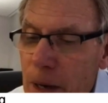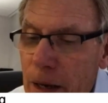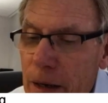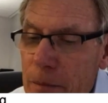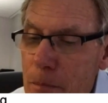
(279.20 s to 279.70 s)

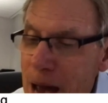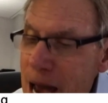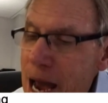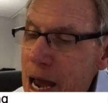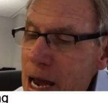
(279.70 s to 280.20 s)
In
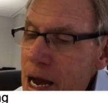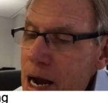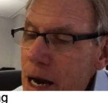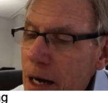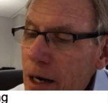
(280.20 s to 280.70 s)
May,
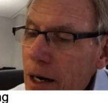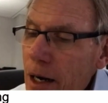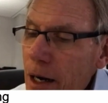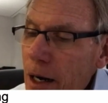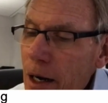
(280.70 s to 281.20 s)

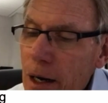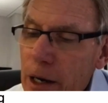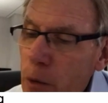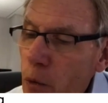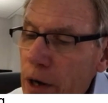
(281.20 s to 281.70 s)

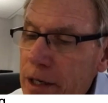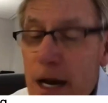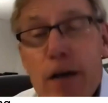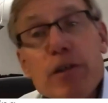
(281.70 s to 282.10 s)
it went down